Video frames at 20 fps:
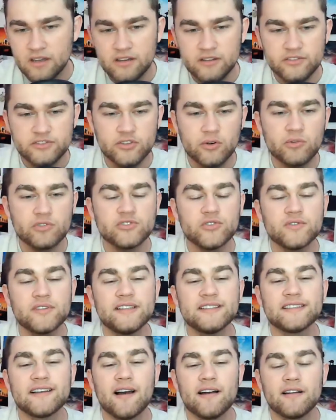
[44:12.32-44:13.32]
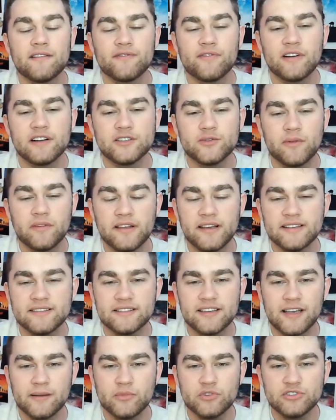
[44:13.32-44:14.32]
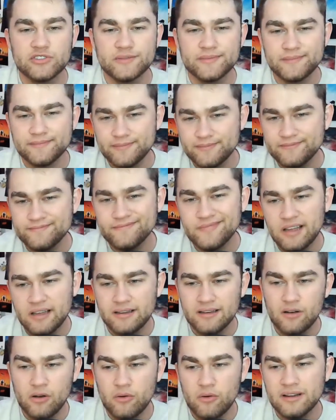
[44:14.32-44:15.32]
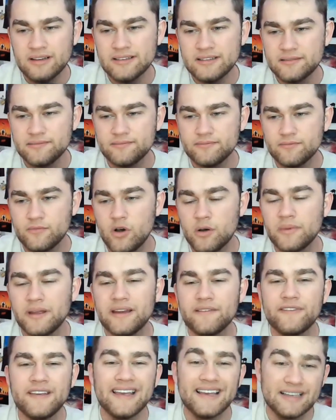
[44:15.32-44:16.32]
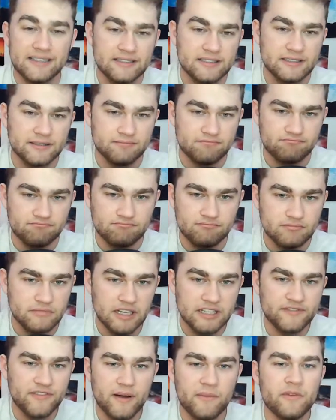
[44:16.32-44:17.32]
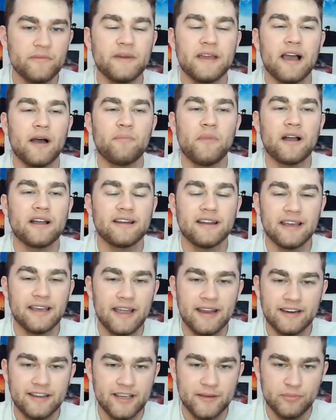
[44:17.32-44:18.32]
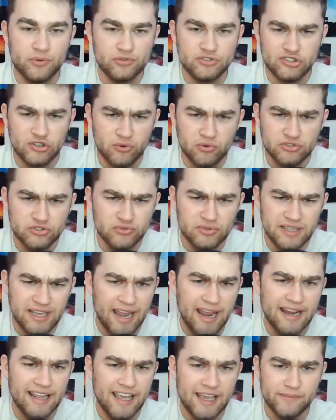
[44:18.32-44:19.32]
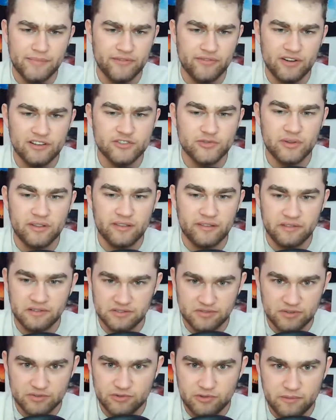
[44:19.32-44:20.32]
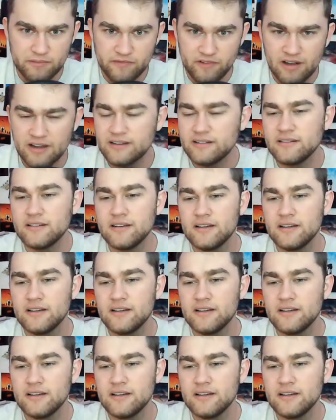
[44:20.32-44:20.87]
Star Wars Only is kind of friends with Geeks and Gamers. Well, I mean, if he is, like, that's fine with me. I'm not going to gatekeep who Star Wars Only can and can't be friends with. If he's friends with them, fine.